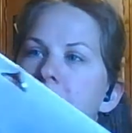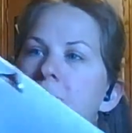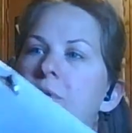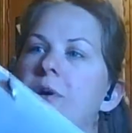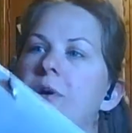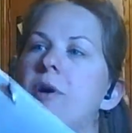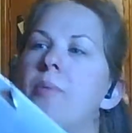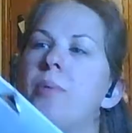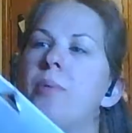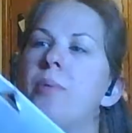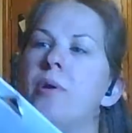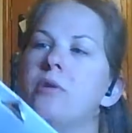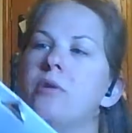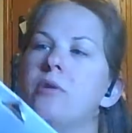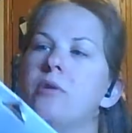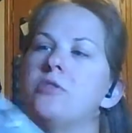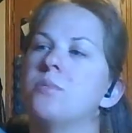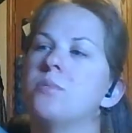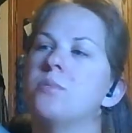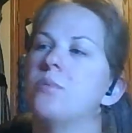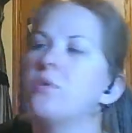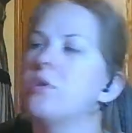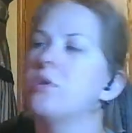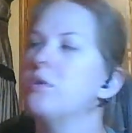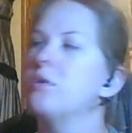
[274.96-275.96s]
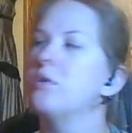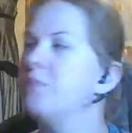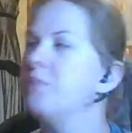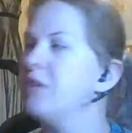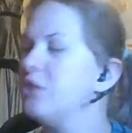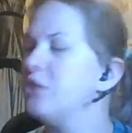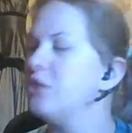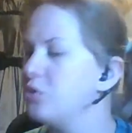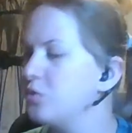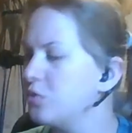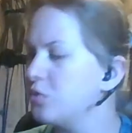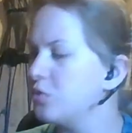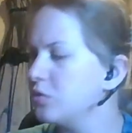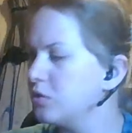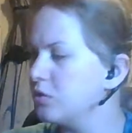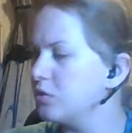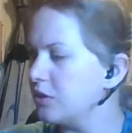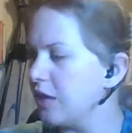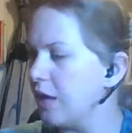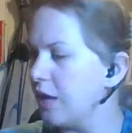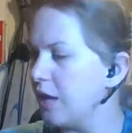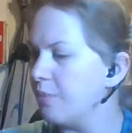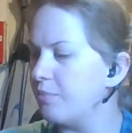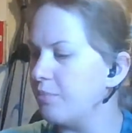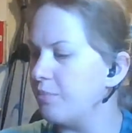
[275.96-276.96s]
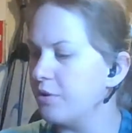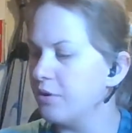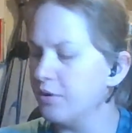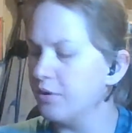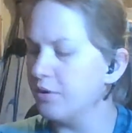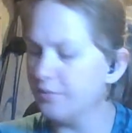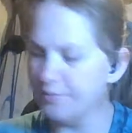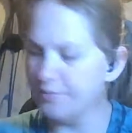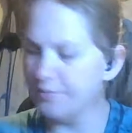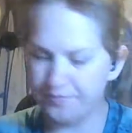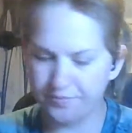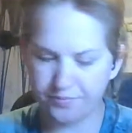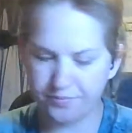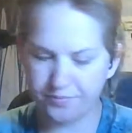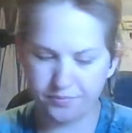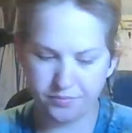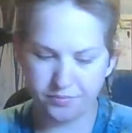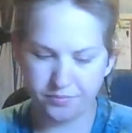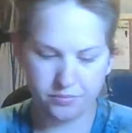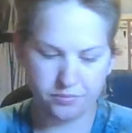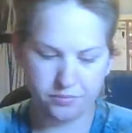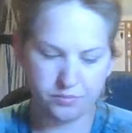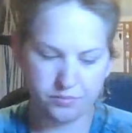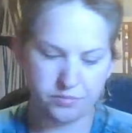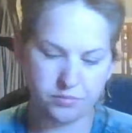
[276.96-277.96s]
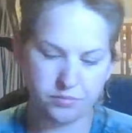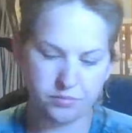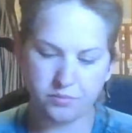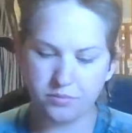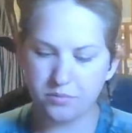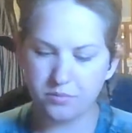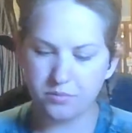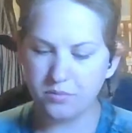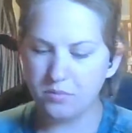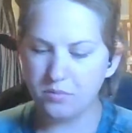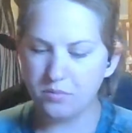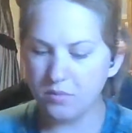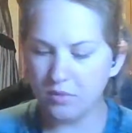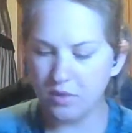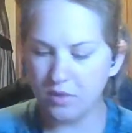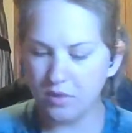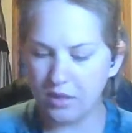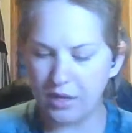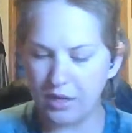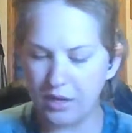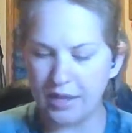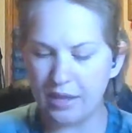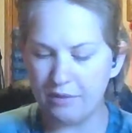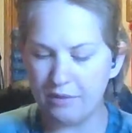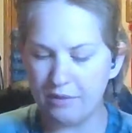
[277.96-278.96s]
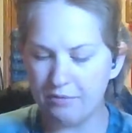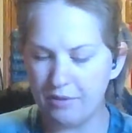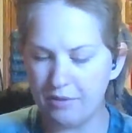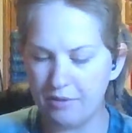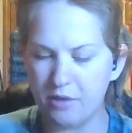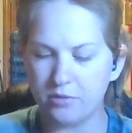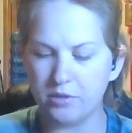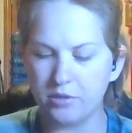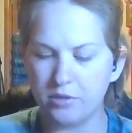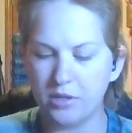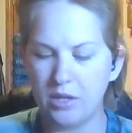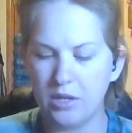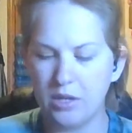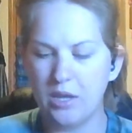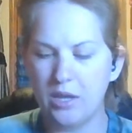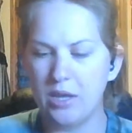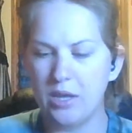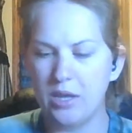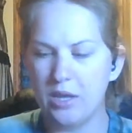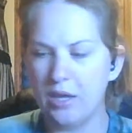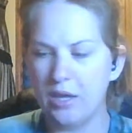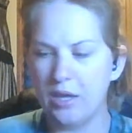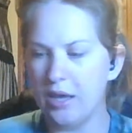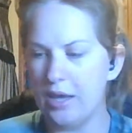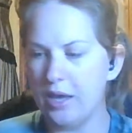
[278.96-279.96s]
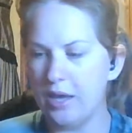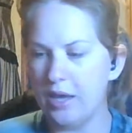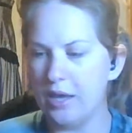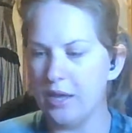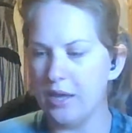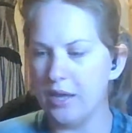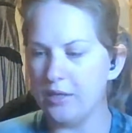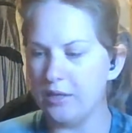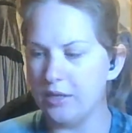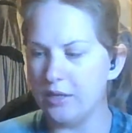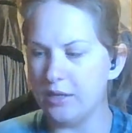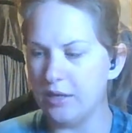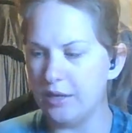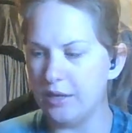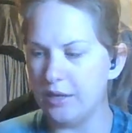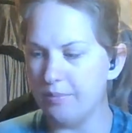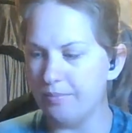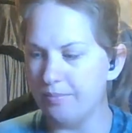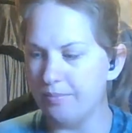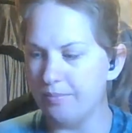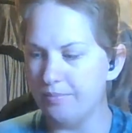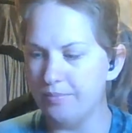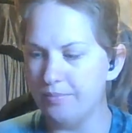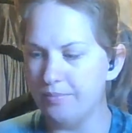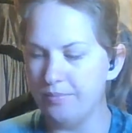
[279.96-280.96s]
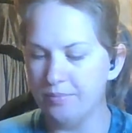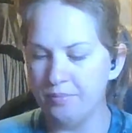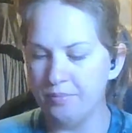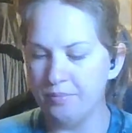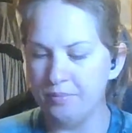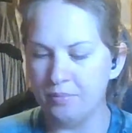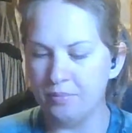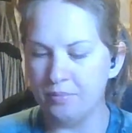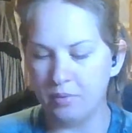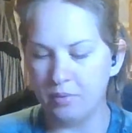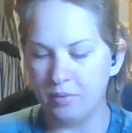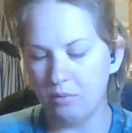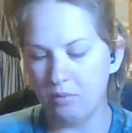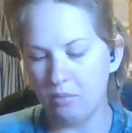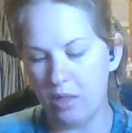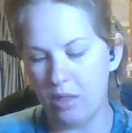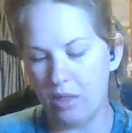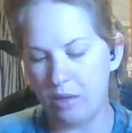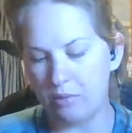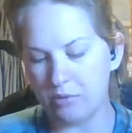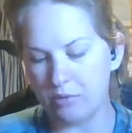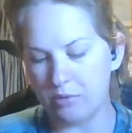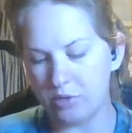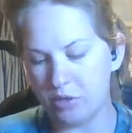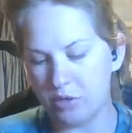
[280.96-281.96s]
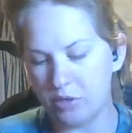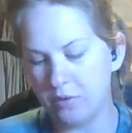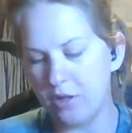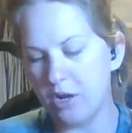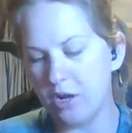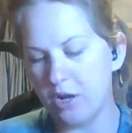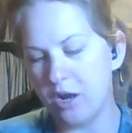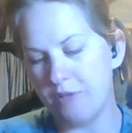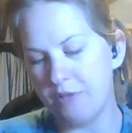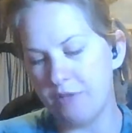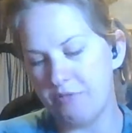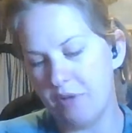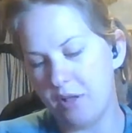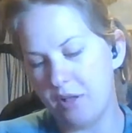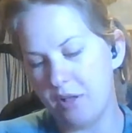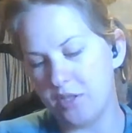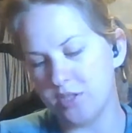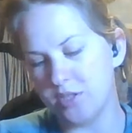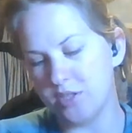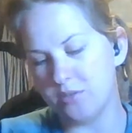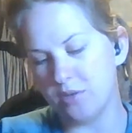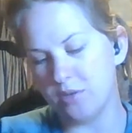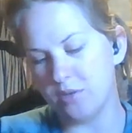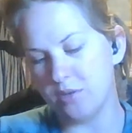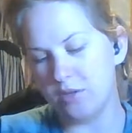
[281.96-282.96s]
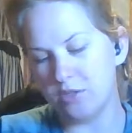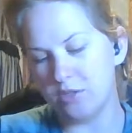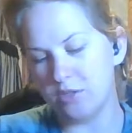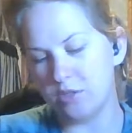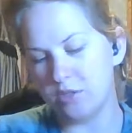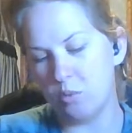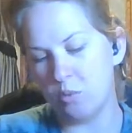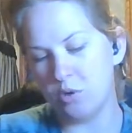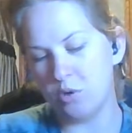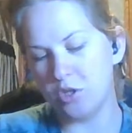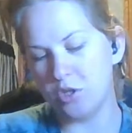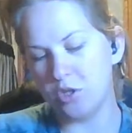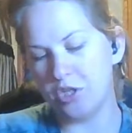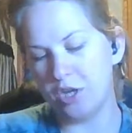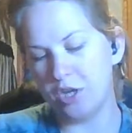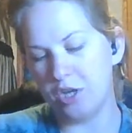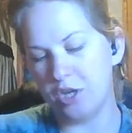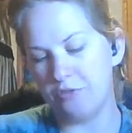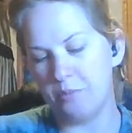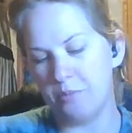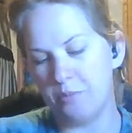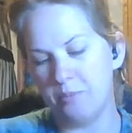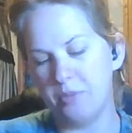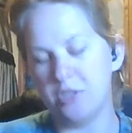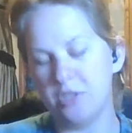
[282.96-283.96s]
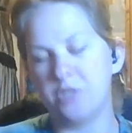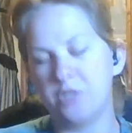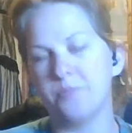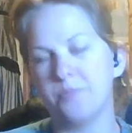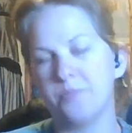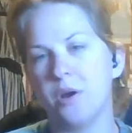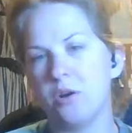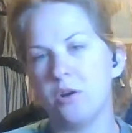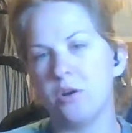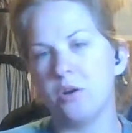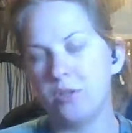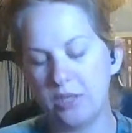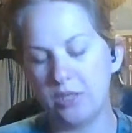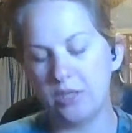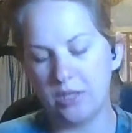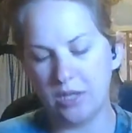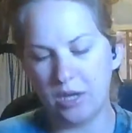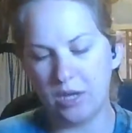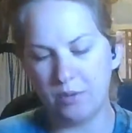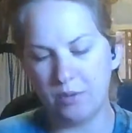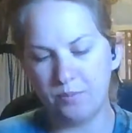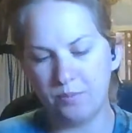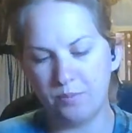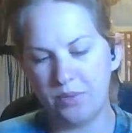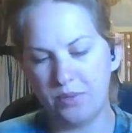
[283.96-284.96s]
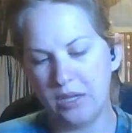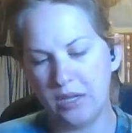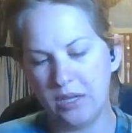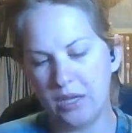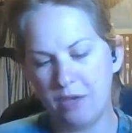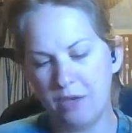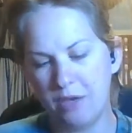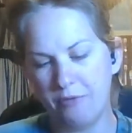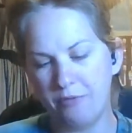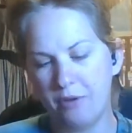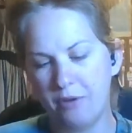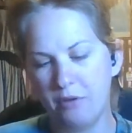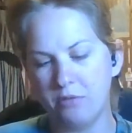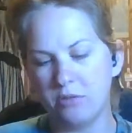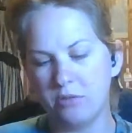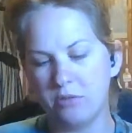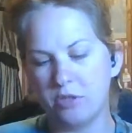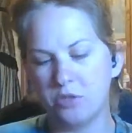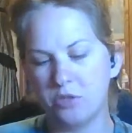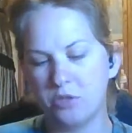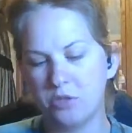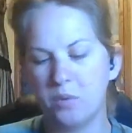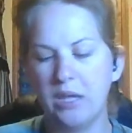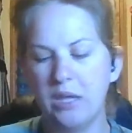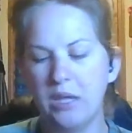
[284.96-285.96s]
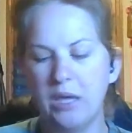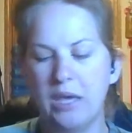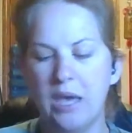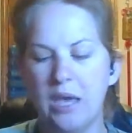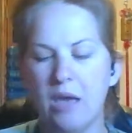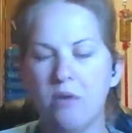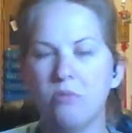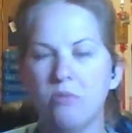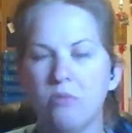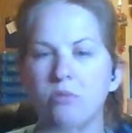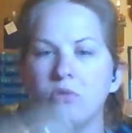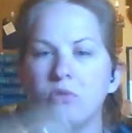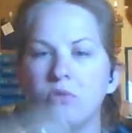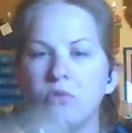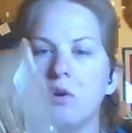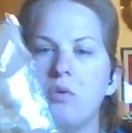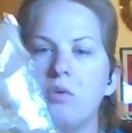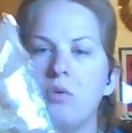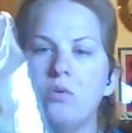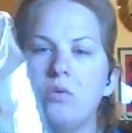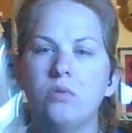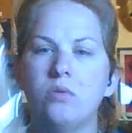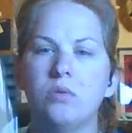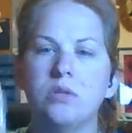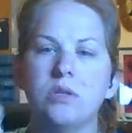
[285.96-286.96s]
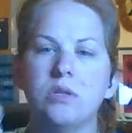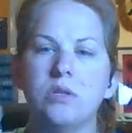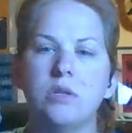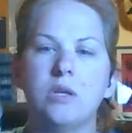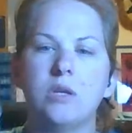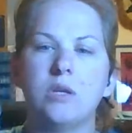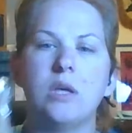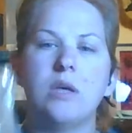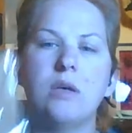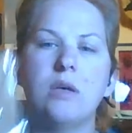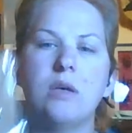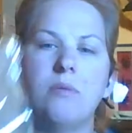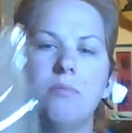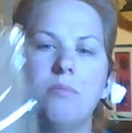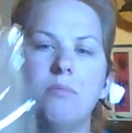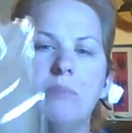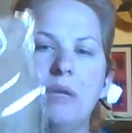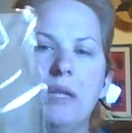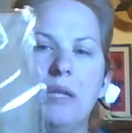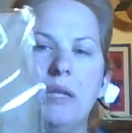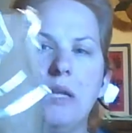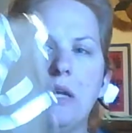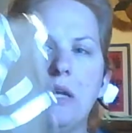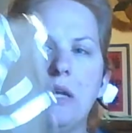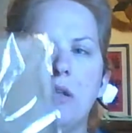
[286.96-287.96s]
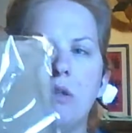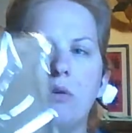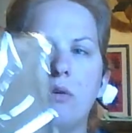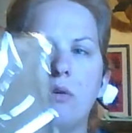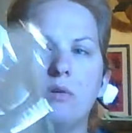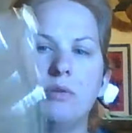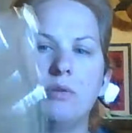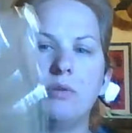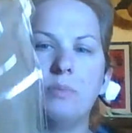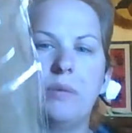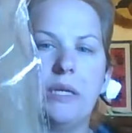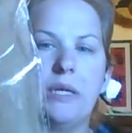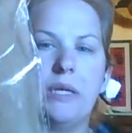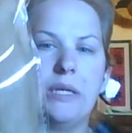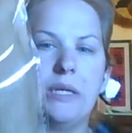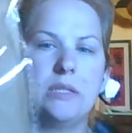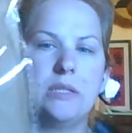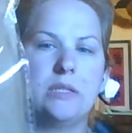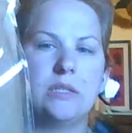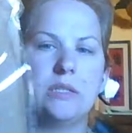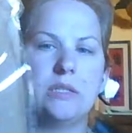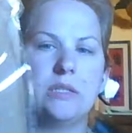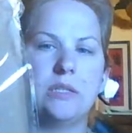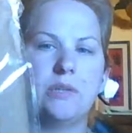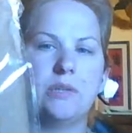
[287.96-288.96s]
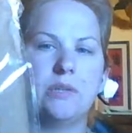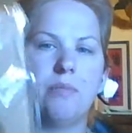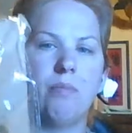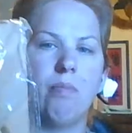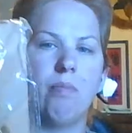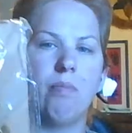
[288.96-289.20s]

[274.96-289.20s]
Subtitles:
foil poster board bejeweled sampler that I had found. And while I was over there, I found some more stuff from Miss Sparkle & Company. I found the 20 count gold mini clothespins.